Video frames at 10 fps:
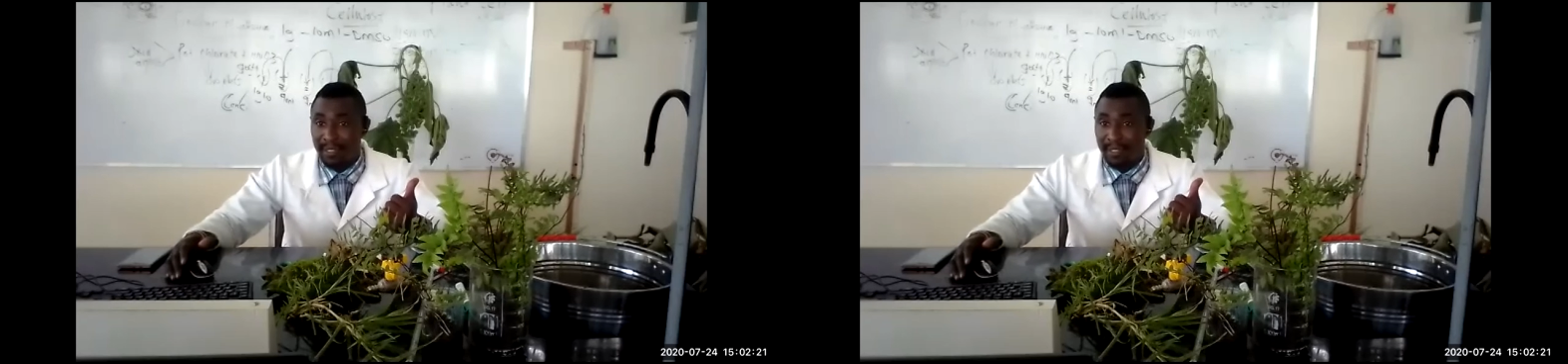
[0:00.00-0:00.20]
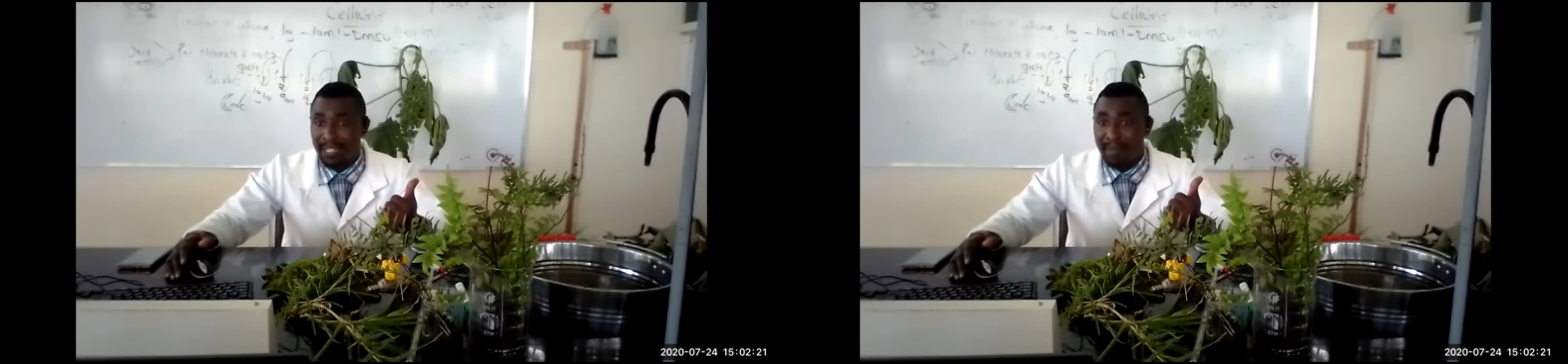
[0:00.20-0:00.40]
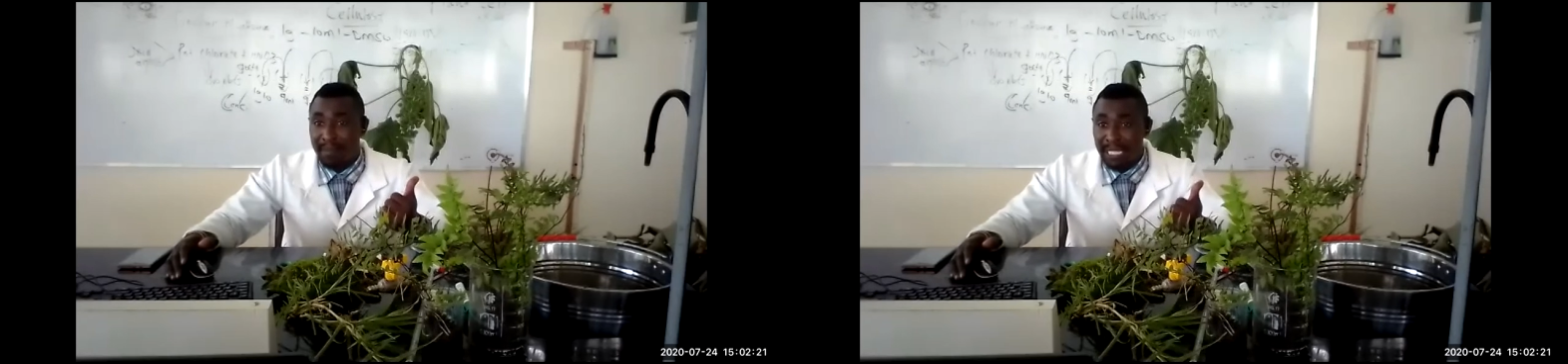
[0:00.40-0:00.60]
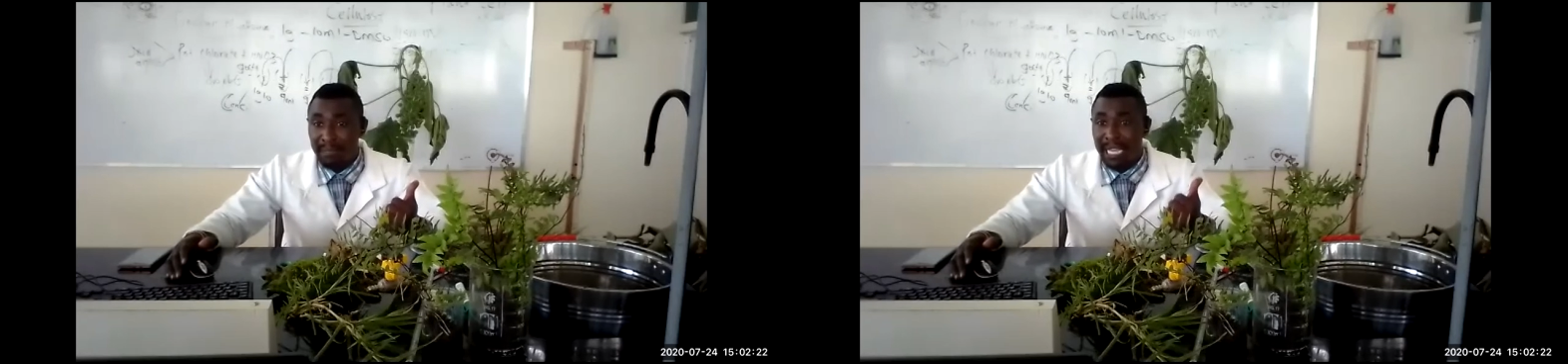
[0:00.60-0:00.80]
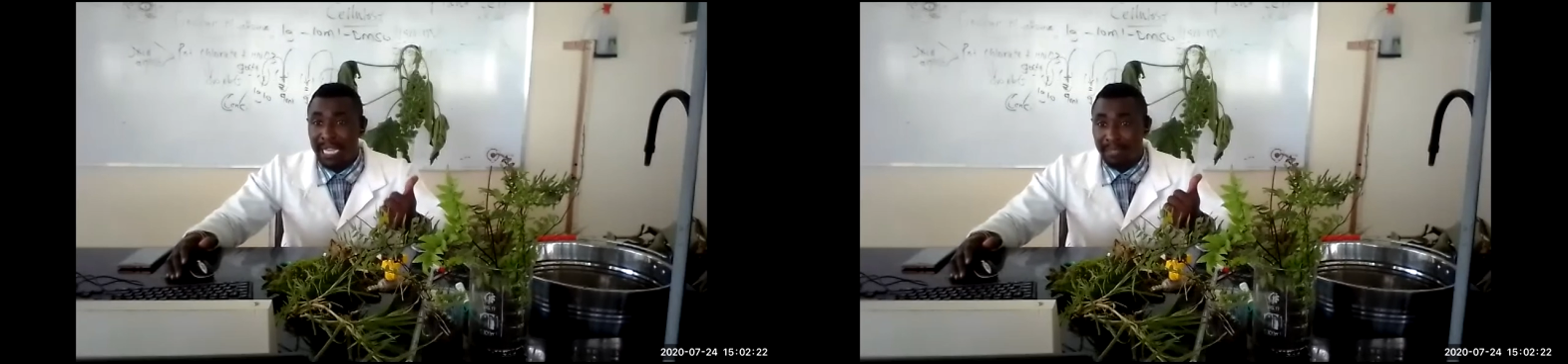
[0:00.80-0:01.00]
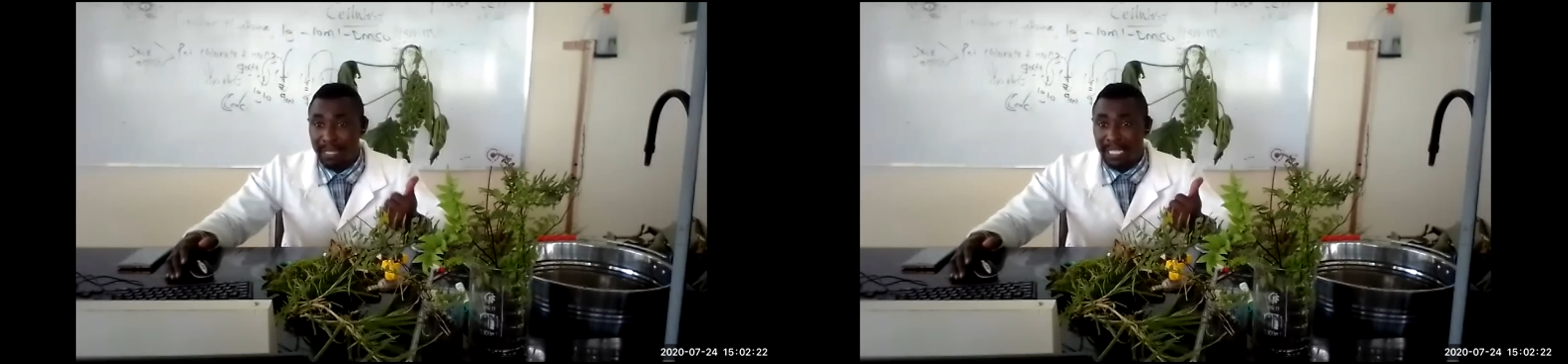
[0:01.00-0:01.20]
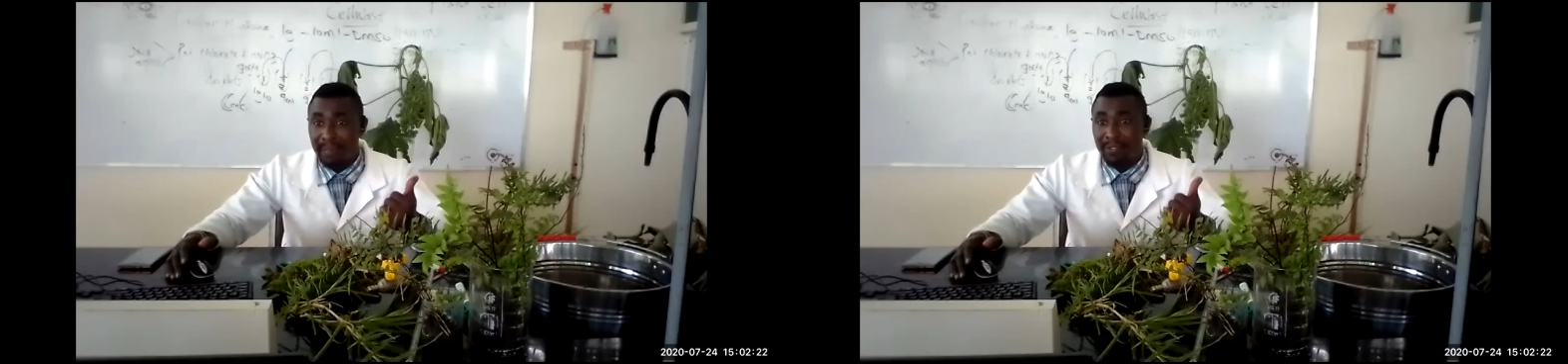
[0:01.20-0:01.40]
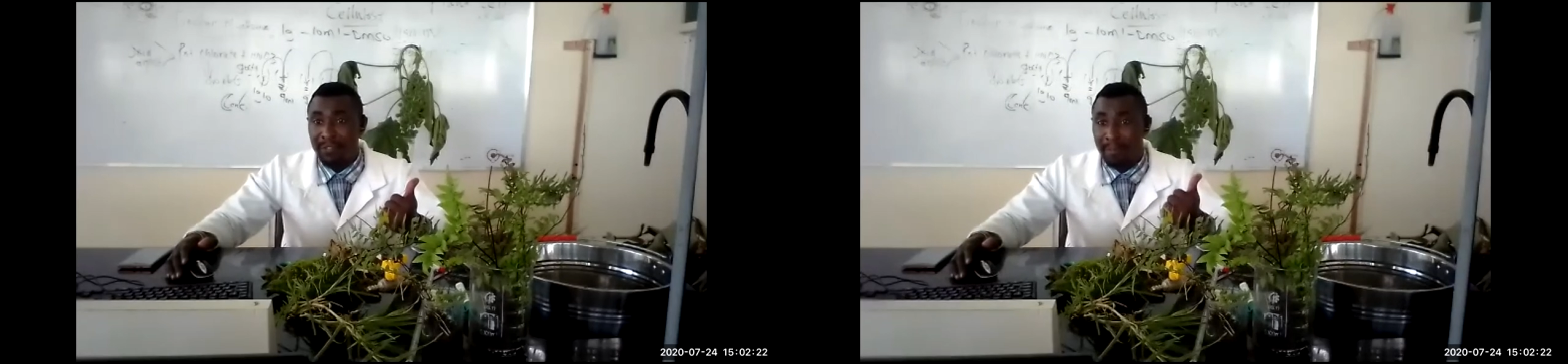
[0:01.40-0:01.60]
There must be a specimen
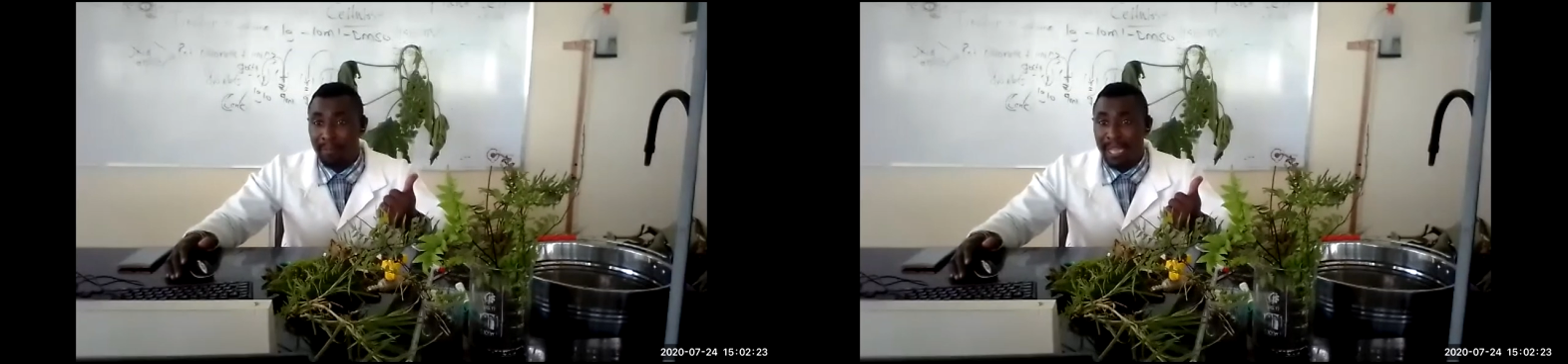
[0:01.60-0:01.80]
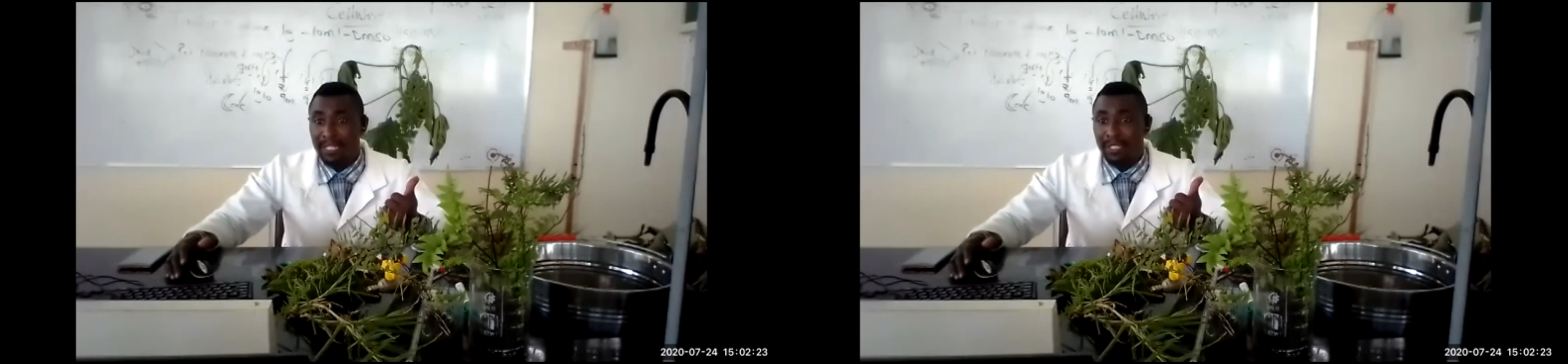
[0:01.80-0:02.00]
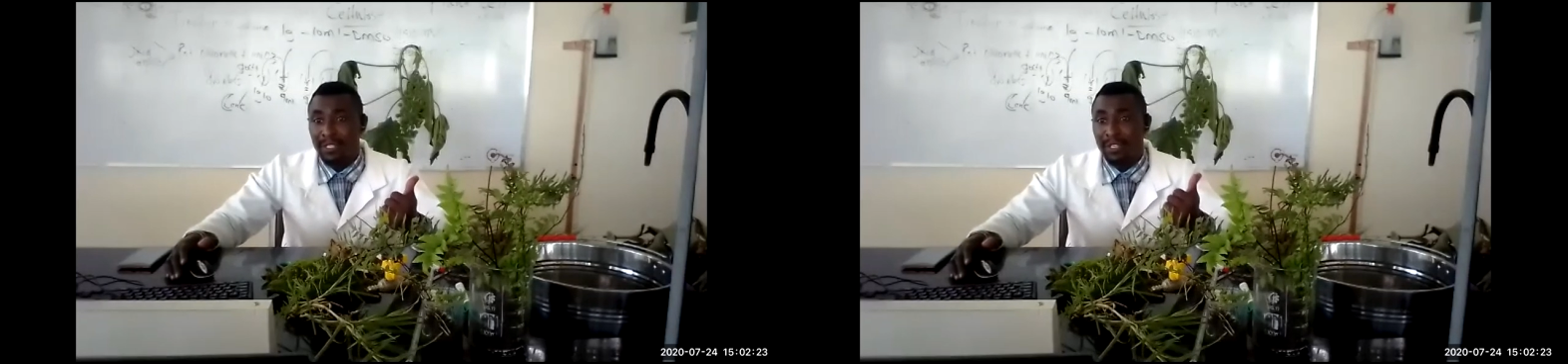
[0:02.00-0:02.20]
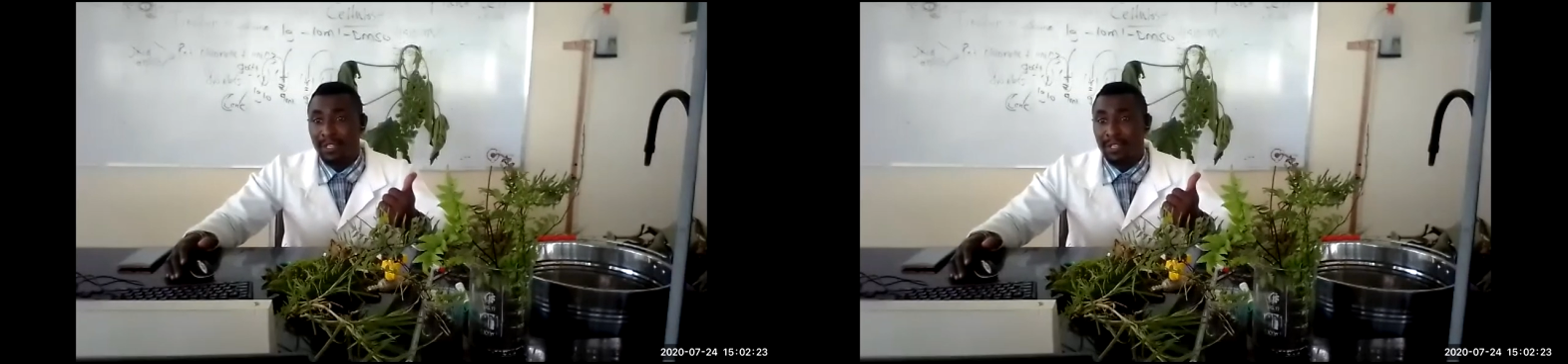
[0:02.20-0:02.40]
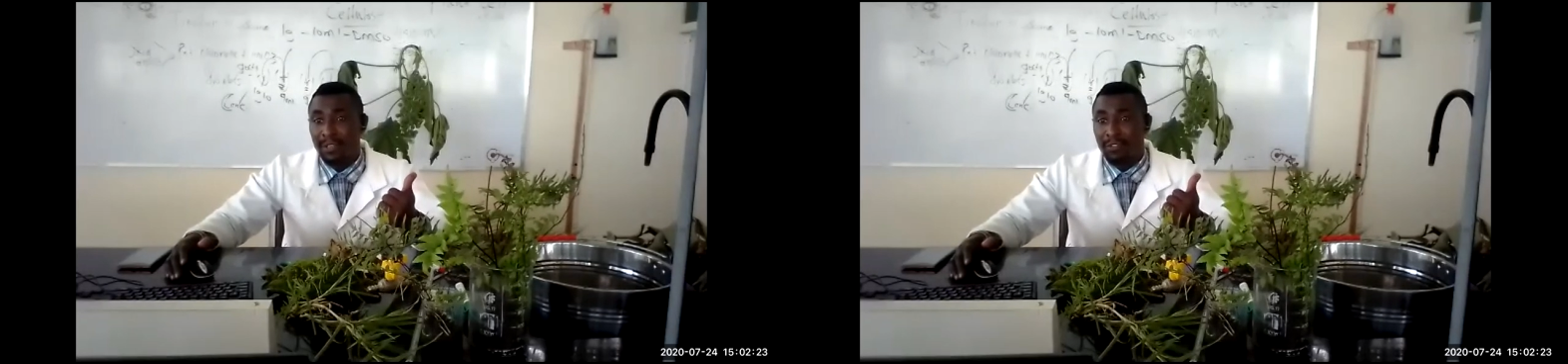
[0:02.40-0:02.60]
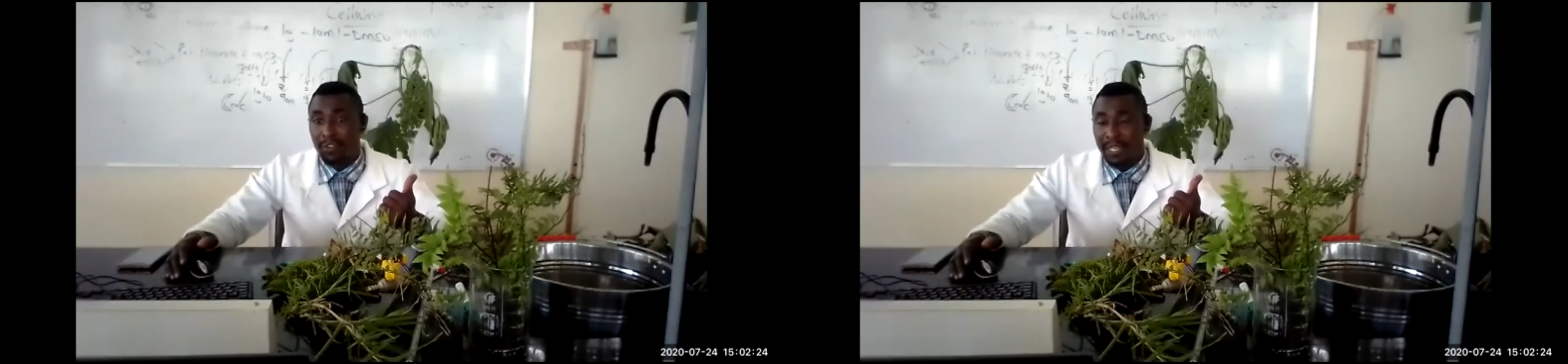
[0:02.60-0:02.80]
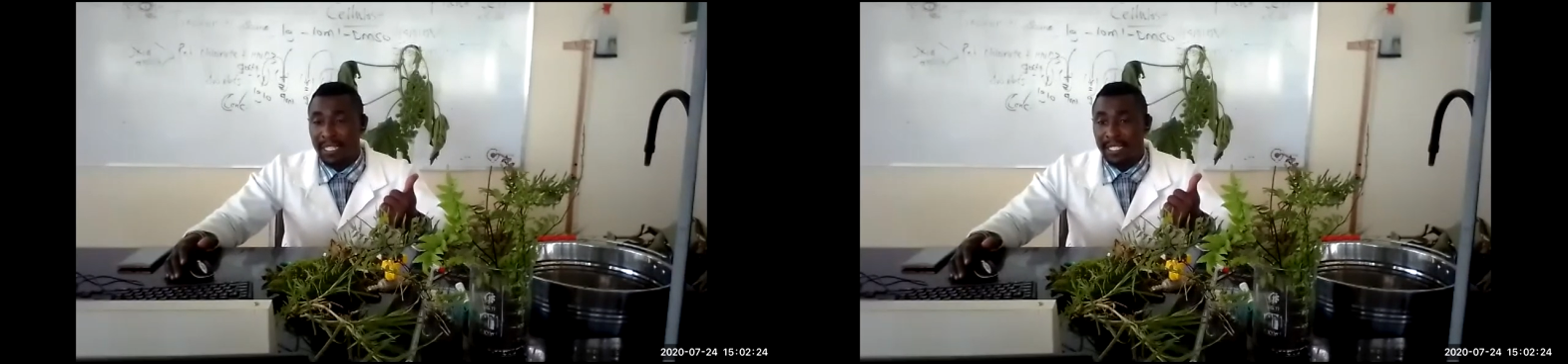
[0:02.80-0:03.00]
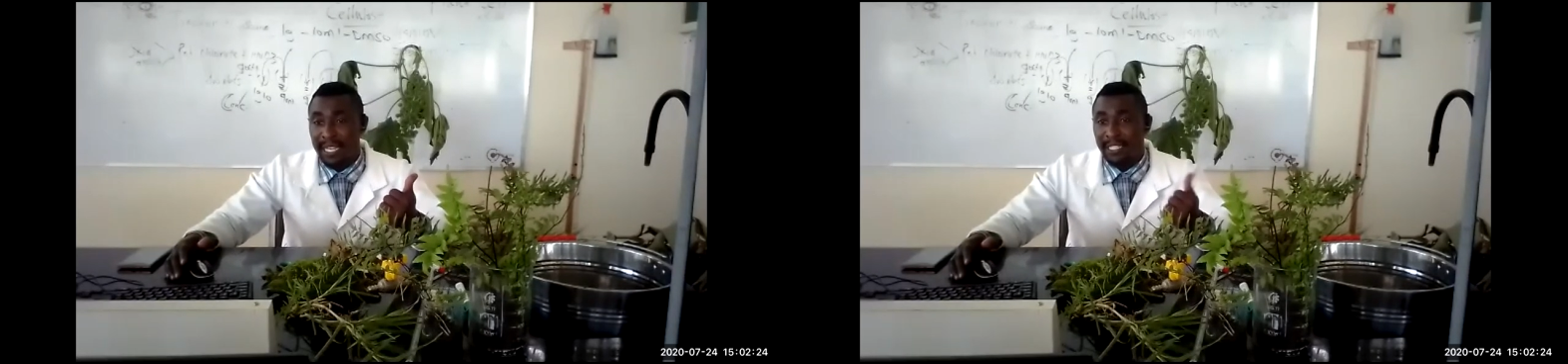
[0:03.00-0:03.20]
of the plant for your
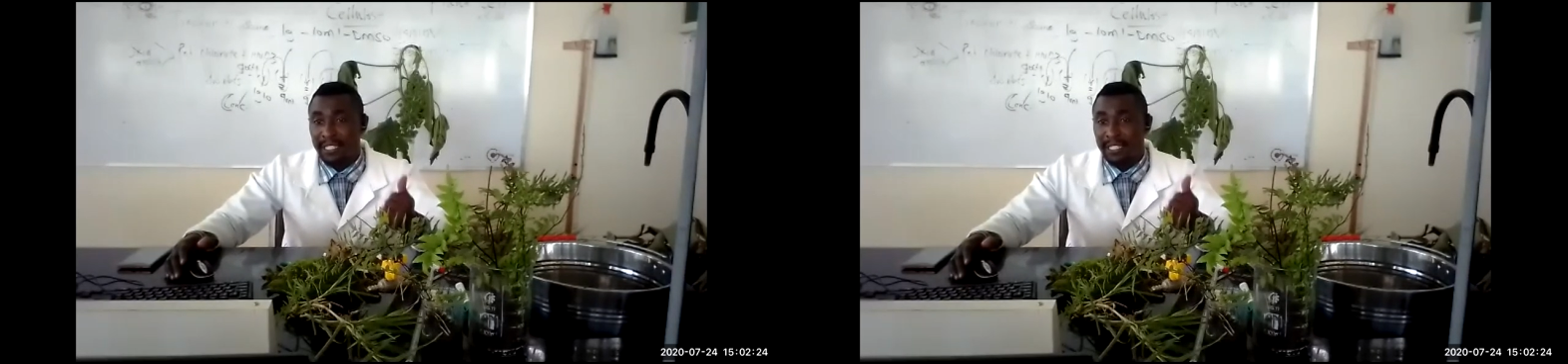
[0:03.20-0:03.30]
research.